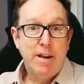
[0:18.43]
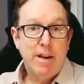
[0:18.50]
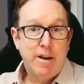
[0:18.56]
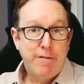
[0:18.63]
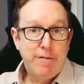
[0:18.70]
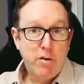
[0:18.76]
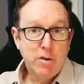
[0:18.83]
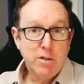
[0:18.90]

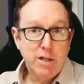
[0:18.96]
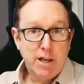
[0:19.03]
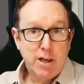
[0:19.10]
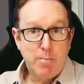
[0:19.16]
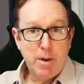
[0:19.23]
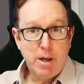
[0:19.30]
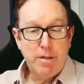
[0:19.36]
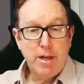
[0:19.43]
Now firstly,
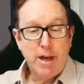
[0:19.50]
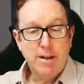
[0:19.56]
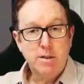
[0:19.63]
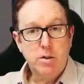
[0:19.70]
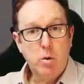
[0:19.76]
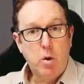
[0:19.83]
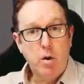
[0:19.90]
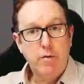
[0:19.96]
a big
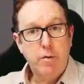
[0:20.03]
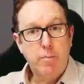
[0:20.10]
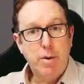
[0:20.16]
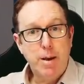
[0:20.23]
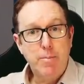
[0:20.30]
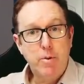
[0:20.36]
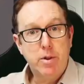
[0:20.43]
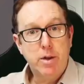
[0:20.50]
thanks to all of the
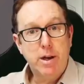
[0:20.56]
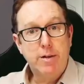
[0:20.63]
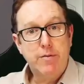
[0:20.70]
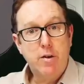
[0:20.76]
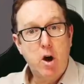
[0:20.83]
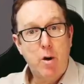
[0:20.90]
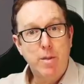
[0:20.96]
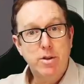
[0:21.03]
people that
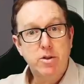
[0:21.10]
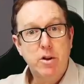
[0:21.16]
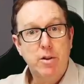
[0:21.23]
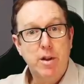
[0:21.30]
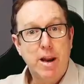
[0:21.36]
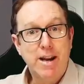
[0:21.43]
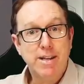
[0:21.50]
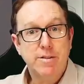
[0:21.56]
left comments on
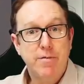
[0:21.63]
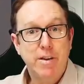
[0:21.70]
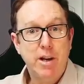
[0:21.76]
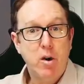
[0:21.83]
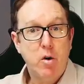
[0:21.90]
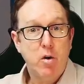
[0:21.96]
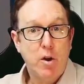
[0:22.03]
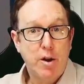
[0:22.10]
the last
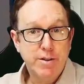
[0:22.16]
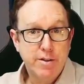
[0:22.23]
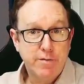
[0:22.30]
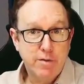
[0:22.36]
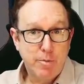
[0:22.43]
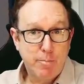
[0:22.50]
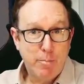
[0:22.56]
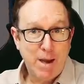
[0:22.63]
video. Lots
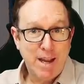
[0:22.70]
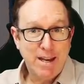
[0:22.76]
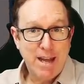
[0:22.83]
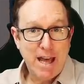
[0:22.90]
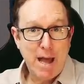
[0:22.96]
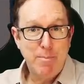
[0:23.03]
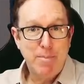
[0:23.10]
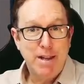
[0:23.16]
of debate
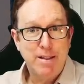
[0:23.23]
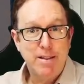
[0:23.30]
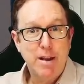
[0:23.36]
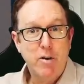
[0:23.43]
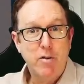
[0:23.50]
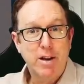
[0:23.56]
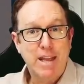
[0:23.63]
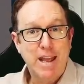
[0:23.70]
happening
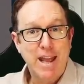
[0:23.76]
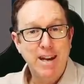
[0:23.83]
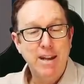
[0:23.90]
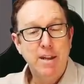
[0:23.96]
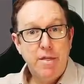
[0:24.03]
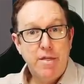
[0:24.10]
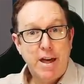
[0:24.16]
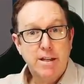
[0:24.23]
there
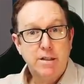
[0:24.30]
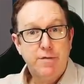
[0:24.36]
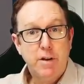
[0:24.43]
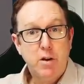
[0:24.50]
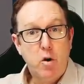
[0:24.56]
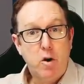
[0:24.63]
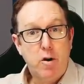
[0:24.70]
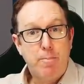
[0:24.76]
again. Thanks for
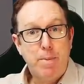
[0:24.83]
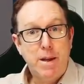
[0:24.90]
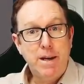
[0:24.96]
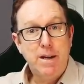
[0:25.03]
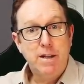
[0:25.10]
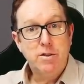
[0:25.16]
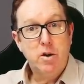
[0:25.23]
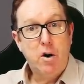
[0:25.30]
your
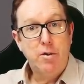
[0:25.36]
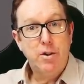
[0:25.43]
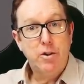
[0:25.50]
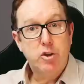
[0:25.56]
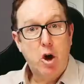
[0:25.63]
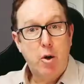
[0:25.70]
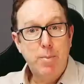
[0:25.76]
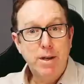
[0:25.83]
opinions on the
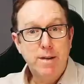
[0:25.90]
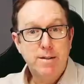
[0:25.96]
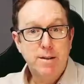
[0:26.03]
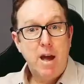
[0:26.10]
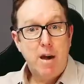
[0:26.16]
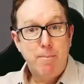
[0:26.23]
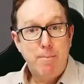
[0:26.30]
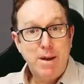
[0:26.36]
topics.
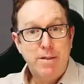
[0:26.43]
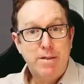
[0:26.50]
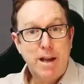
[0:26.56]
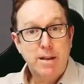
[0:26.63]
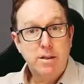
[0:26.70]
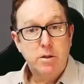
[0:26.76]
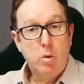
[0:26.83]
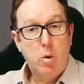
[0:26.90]
A big
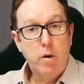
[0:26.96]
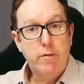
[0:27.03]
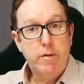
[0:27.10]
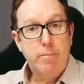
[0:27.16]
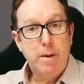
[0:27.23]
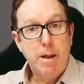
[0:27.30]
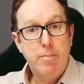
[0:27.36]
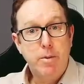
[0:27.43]
thanks to all of
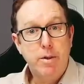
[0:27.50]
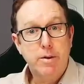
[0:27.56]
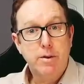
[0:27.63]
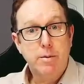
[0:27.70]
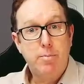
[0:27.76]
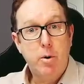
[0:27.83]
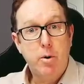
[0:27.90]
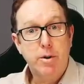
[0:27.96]
the people that
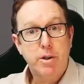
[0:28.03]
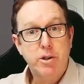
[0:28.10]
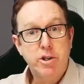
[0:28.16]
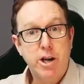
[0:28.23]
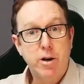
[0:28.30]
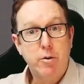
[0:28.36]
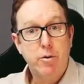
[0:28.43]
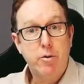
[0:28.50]
supported the
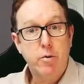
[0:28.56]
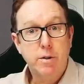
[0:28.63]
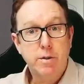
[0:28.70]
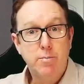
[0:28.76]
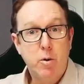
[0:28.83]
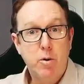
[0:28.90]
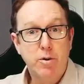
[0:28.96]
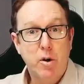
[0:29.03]
channel through a
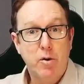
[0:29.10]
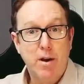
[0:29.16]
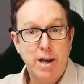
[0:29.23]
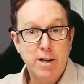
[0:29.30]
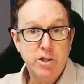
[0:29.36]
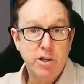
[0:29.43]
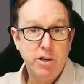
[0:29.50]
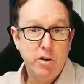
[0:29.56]
small
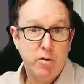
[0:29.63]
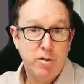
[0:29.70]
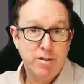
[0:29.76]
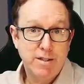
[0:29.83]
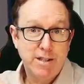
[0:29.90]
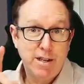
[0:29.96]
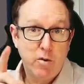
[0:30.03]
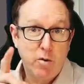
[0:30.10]
donation. You can
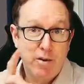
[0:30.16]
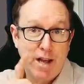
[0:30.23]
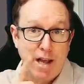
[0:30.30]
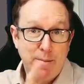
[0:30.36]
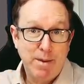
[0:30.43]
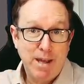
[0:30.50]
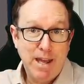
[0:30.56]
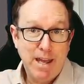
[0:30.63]
see your
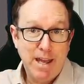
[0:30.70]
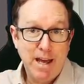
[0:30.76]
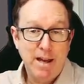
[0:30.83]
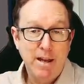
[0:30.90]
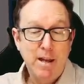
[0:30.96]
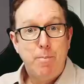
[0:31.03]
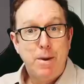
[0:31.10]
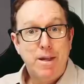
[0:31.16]
name
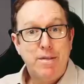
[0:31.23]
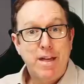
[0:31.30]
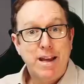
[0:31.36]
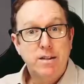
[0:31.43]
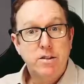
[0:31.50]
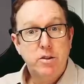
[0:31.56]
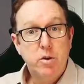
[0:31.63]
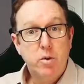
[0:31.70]
here. Big
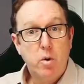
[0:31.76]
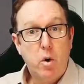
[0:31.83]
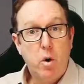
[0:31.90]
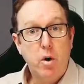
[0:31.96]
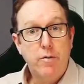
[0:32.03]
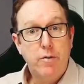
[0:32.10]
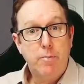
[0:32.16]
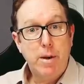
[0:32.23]
thanks to
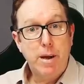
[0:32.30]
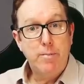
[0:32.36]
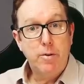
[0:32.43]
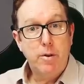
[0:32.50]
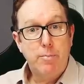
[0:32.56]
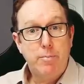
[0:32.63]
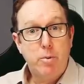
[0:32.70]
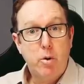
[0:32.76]
all of the
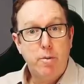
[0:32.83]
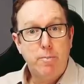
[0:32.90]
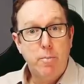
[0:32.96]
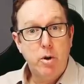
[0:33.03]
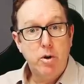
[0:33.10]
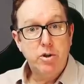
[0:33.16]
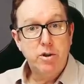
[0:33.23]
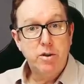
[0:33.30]
people that bought
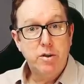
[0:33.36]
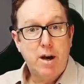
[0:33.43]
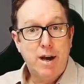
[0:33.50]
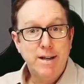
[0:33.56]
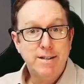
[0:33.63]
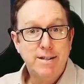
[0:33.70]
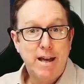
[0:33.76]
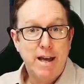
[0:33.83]

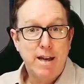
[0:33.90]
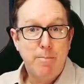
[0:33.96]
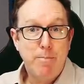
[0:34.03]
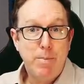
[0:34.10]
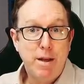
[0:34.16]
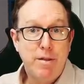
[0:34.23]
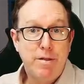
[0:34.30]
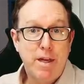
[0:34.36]
merchandise, and a
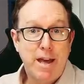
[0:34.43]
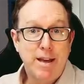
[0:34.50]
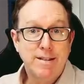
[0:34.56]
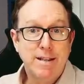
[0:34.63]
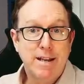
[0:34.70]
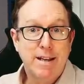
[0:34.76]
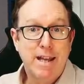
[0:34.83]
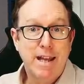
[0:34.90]
big
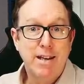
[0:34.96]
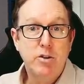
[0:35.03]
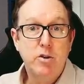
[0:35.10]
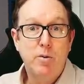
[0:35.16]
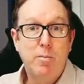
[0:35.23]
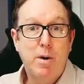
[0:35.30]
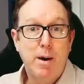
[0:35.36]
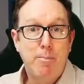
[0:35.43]
thanks again
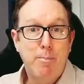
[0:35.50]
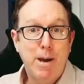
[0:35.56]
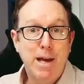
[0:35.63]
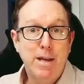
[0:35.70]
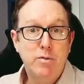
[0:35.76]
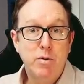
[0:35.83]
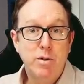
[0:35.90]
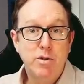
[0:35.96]
to my
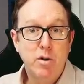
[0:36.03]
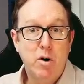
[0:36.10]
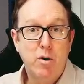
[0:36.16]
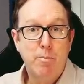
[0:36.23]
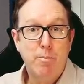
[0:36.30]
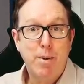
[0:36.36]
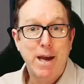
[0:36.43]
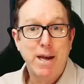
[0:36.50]
patrons
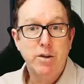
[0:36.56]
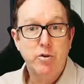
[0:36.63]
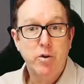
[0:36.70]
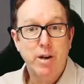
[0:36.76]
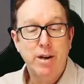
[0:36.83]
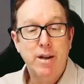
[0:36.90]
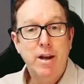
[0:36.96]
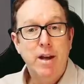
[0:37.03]
on
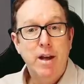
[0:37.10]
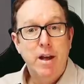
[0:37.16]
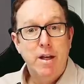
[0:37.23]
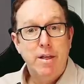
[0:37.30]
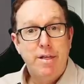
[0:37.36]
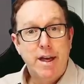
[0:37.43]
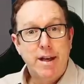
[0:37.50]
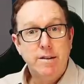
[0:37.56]
Patreon.
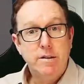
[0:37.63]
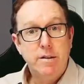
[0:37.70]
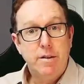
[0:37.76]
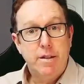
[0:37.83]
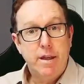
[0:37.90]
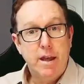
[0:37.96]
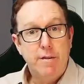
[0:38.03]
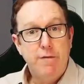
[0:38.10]
Thanks
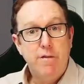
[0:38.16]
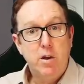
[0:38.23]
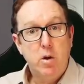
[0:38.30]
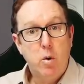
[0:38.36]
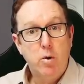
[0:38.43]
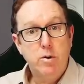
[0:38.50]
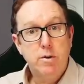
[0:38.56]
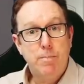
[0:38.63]
there for
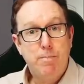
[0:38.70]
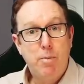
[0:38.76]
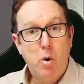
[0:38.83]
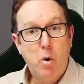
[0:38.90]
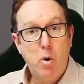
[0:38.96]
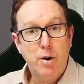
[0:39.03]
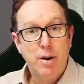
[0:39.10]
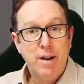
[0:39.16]
your
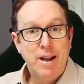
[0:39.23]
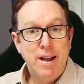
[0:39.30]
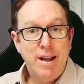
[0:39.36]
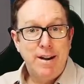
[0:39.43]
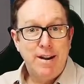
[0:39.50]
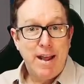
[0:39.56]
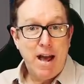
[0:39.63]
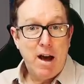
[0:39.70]
support.
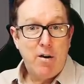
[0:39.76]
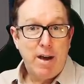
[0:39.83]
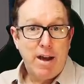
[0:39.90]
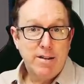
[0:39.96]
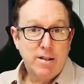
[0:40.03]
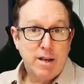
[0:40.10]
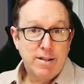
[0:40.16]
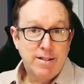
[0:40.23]
Now,
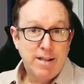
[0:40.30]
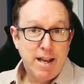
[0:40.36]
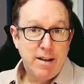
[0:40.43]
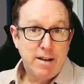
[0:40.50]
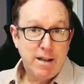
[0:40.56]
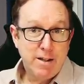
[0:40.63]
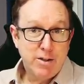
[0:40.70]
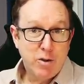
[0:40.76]
as I
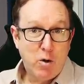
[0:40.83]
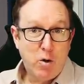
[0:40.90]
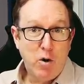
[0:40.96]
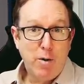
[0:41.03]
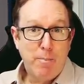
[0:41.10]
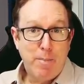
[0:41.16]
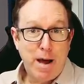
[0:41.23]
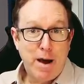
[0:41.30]
said, it's
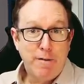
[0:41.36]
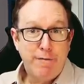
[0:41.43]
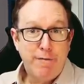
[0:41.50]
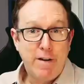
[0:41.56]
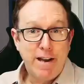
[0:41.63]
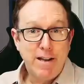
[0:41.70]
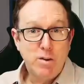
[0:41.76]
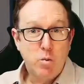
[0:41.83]
all about
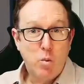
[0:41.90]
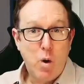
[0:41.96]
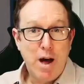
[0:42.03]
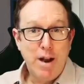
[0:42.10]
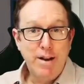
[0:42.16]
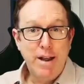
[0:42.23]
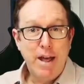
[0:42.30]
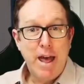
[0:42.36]
phase
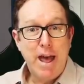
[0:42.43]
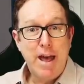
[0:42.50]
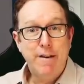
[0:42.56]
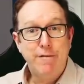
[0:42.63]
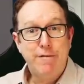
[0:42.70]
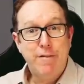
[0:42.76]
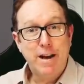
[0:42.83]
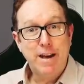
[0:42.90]
one
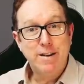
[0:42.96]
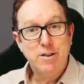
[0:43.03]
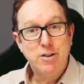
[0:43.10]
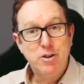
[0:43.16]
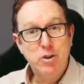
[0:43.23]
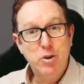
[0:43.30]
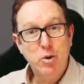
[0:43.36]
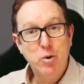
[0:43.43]
and phase
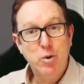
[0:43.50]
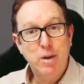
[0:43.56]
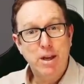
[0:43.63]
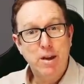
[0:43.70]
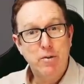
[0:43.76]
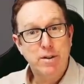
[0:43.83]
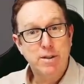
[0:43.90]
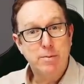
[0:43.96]
two
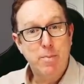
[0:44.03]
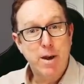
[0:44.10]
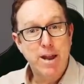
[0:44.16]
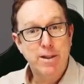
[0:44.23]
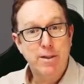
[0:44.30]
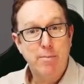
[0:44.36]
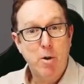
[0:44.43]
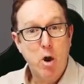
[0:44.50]
here in
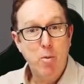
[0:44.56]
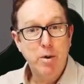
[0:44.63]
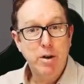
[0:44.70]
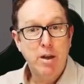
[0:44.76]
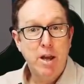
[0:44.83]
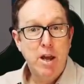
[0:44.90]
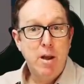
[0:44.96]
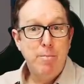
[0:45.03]
Spain at the
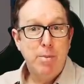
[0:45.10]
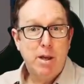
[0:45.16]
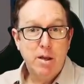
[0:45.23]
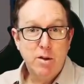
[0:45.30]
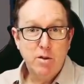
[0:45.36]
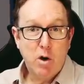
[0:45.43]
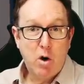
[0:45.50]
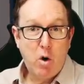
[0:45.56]
moment,
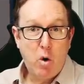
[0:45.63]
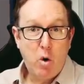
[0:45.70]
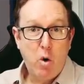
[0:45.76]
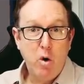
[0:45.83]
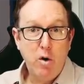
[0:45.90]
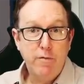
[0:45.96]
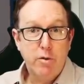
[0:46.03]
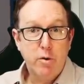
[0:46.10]
because
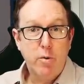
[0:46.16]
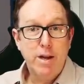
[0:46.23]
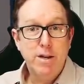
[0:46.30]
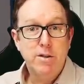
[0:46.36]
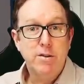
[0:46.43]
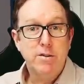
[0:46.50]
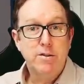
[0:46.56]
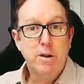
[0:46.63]
all of the
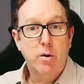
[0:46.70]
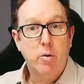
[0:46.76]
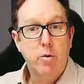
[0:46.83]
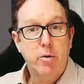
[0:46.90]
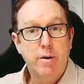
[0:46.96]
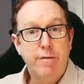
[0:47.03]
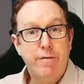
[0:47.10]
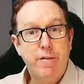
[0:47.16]
regions that
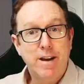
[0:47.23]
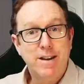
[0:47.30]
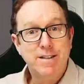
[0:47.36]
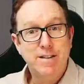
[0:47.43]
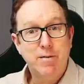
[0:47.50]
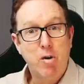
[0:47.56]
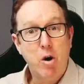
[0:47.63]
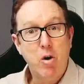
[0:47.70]
were in phase
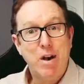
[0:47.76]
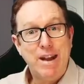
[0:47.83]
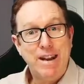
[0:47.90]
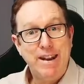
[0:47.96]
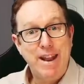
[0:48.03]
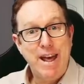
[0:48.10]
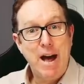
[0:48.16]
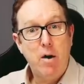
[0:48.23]
zero are
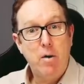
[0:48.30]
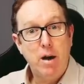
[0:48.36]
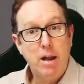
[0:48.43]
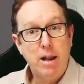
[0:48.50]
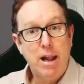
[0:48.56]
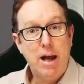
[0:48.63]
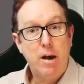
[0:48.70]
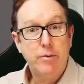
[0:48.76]
now
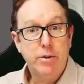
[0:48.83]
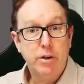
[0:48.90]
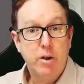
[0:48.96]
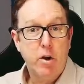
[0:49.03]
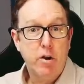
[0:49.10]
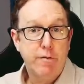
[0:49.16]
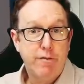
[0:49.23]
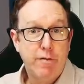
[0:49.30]
allowed to
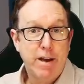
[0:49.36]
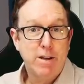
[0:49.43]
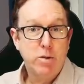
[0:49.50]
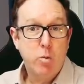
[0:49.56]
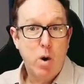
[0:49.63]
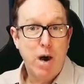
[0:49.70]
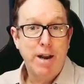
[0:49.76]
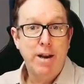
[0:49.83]
go to
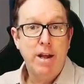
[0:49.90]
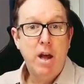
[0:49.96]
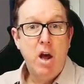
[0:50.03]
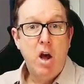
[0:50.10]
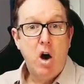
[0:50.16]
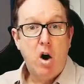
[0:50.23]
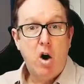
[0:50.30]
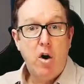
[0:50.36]
phase one
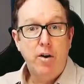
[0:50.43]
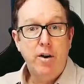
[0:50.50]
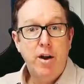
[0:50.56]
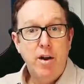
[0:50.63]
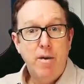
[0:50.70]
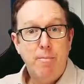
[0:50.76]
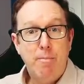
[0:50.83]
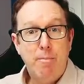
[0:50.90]

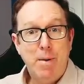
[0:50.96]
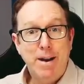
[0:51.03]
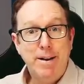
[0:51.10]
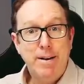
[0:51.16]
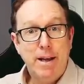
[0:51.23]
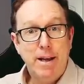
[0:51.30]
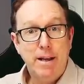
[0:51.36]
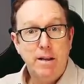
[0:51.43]
on
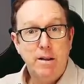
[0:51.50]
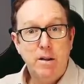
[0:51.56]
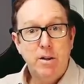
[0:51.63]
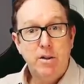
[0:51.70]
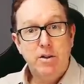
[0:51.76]
Monday.